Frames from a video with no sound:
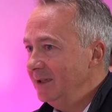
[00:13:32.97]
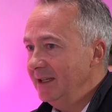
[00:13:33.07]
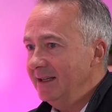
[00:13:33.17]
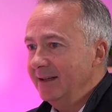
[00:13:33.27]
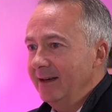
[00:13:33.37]

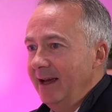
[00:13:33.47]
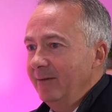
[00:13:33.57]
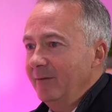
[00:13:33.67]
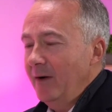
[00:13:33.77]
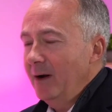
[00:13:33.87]
did
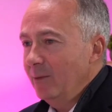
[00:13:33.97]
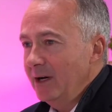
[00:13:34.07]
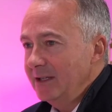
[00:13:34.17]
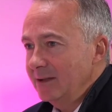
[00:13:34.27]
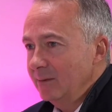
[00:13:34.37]
and find
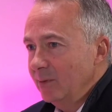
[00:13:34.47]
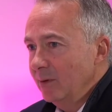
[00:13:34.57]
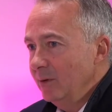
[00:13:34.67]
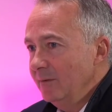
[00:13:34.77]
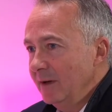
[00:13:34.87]
ways to
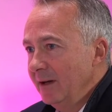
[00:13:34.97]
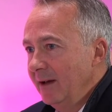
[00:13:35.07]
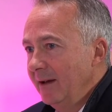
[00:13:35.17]
improve. And